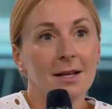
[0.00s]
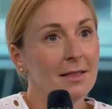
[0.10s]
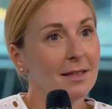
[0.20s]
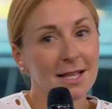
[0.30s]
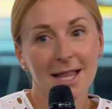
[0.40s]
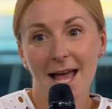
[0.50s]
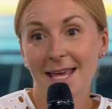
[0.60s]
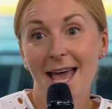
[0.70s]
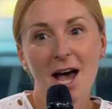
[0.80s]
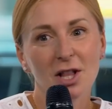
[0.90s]
The like,
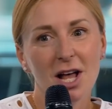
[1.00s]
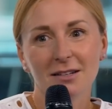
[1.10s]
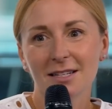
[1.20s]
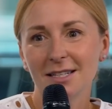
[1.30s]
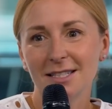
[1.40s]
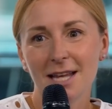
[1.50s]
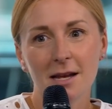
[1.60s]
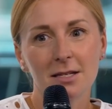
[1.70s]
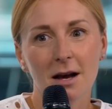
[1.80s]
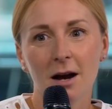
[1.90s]
how long does it
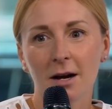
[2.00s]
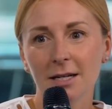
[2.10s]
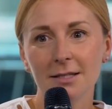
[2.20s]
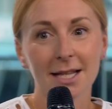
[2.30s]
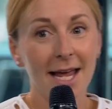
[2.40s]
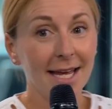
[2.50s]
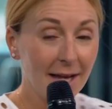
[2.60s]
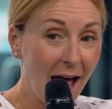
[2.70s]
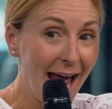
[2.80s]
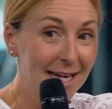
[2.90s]
take to RN the like
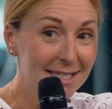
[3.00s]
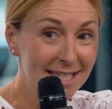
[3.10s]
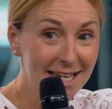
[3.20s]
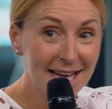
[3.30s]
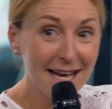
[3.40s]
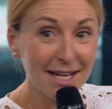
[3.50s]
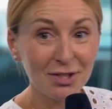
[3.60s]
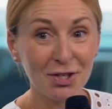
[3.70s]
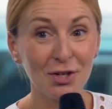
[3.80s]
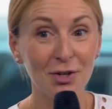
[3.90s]
idea
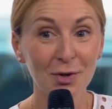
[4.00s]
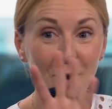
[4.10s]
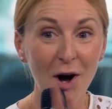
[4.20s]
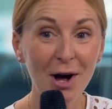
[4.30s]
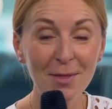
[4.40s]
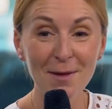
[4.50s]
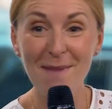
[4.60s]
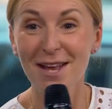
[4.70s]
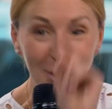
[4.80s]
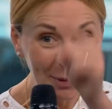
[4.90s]
to on the
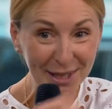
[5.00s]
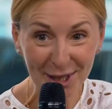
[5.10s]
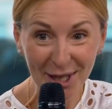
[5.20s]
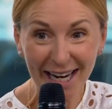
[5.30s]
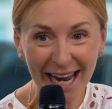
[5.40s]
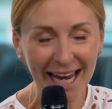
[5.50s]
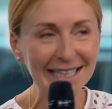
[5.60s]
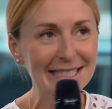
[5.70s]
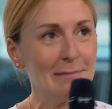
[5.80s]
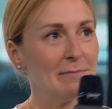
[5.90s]
menu in your
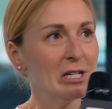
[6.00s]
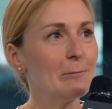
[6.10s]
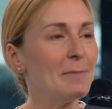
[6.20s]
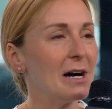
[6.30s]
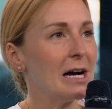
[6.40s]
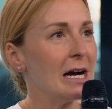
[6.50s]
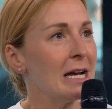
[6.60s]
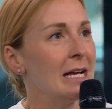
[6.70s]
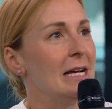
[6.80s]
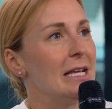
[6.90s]
hands at Milk Bar
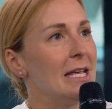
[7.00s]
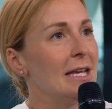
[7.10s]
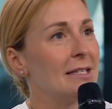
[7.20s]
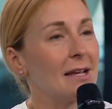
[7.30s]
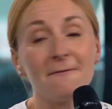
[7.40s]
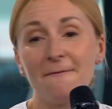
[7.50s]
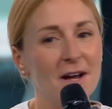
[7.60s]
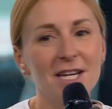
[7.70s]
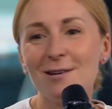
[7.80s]
is a funny